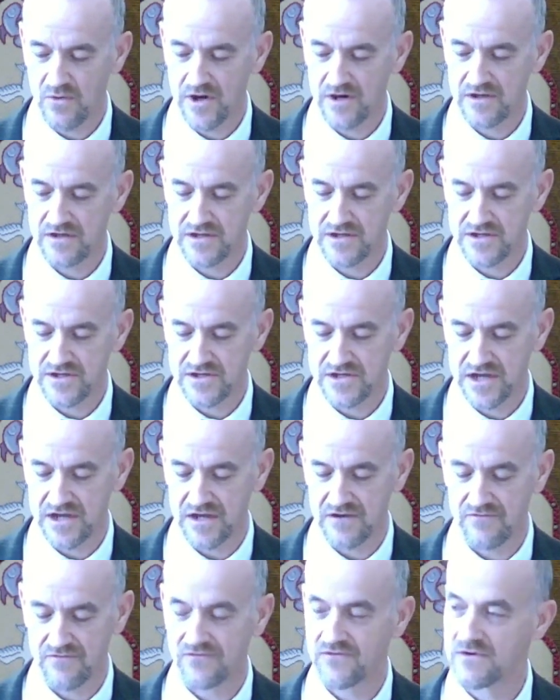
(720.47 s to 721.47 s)
that's
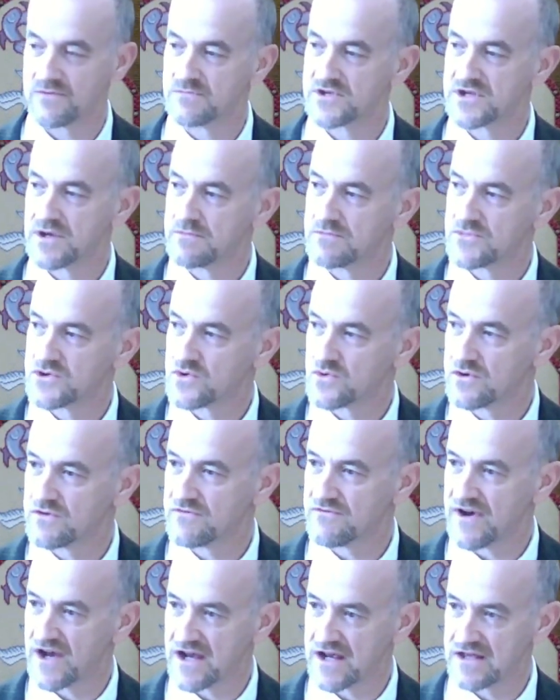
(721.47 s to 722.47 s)
safe from some sort of
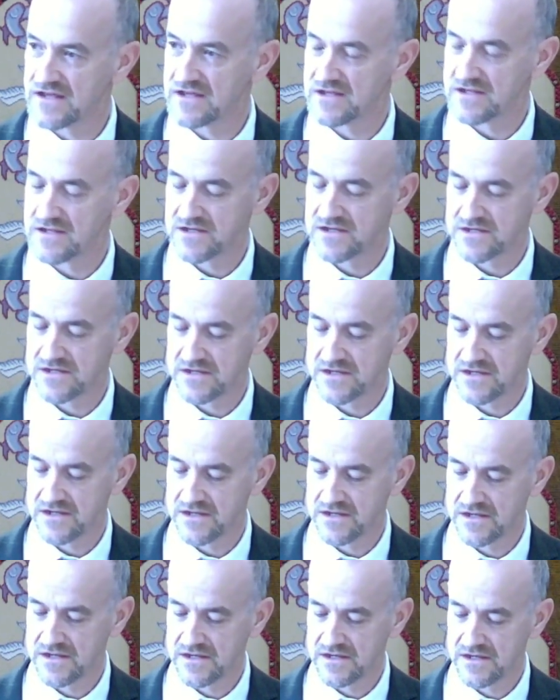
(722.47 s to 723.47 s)
violence.
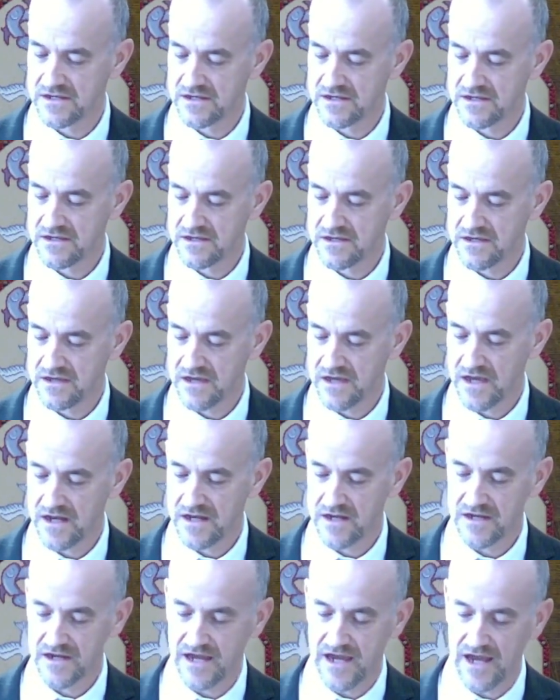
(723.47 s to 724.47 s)
An
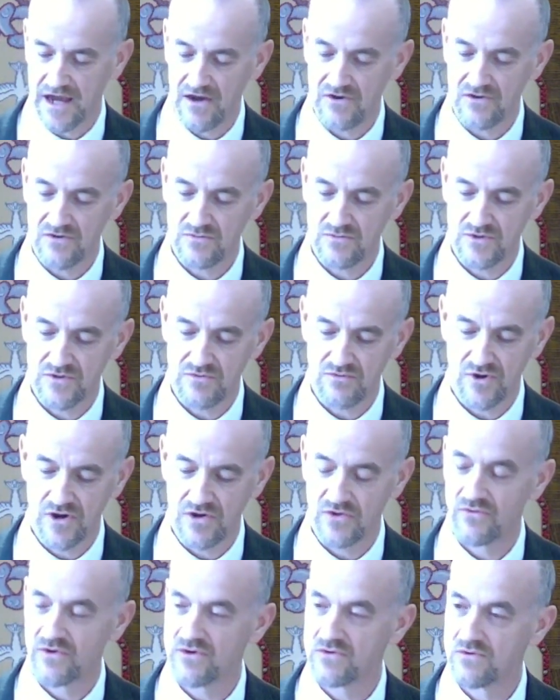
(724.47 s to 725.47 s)
encounter with
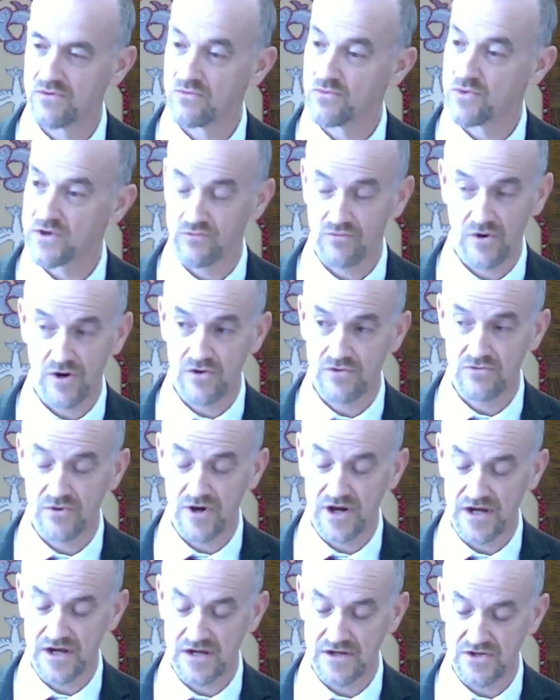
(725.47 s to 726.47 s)
road, with road
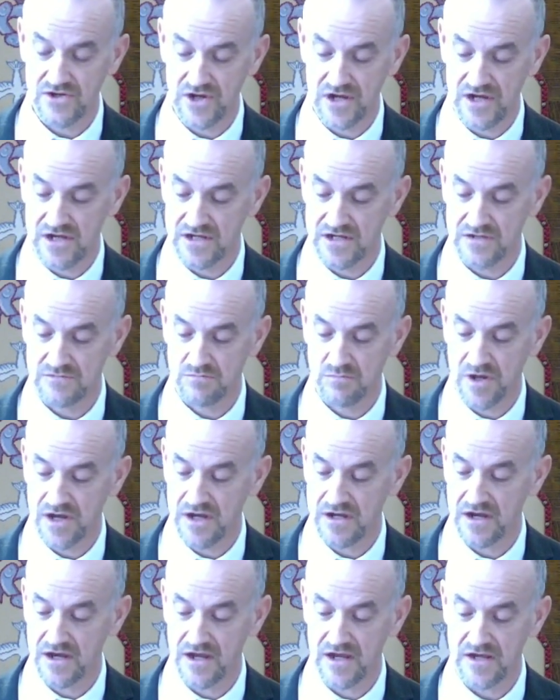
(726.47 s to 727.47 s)
rage is
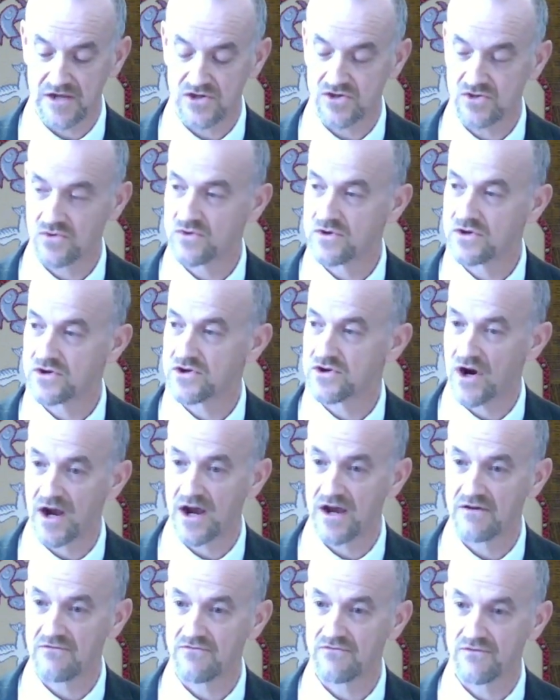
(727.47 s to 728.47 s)
but a short
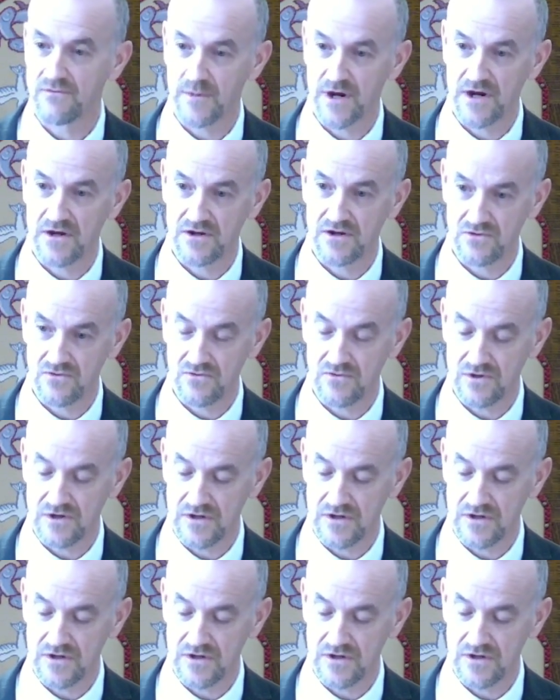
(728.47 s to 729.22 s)
drive from our door,